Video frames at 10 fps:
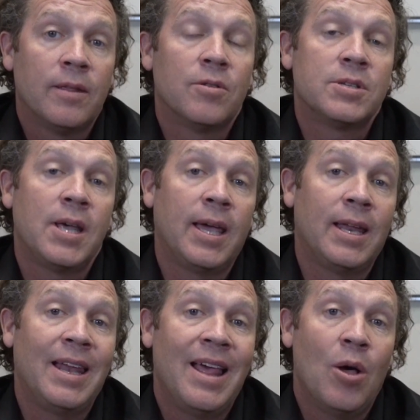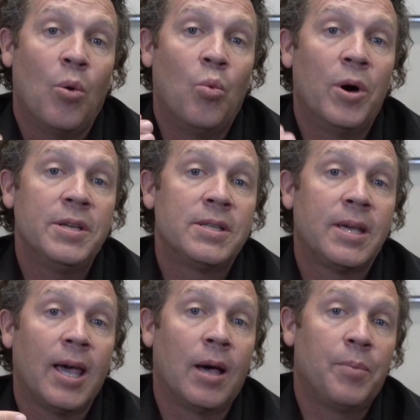they're saying, what is the
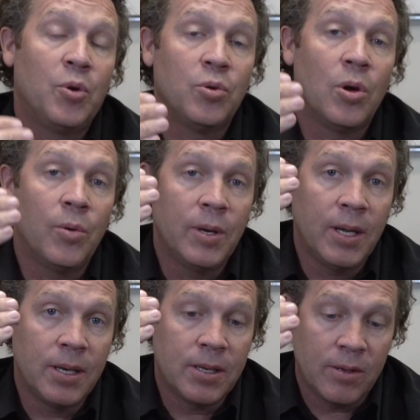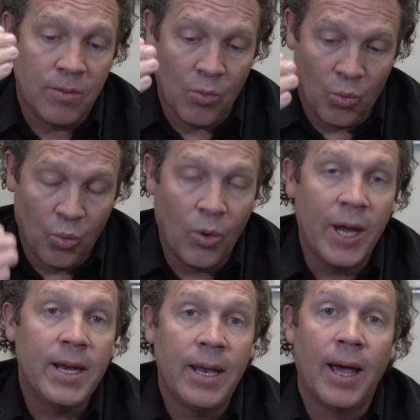capital going in
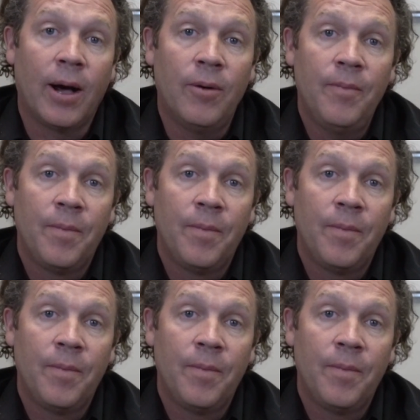right now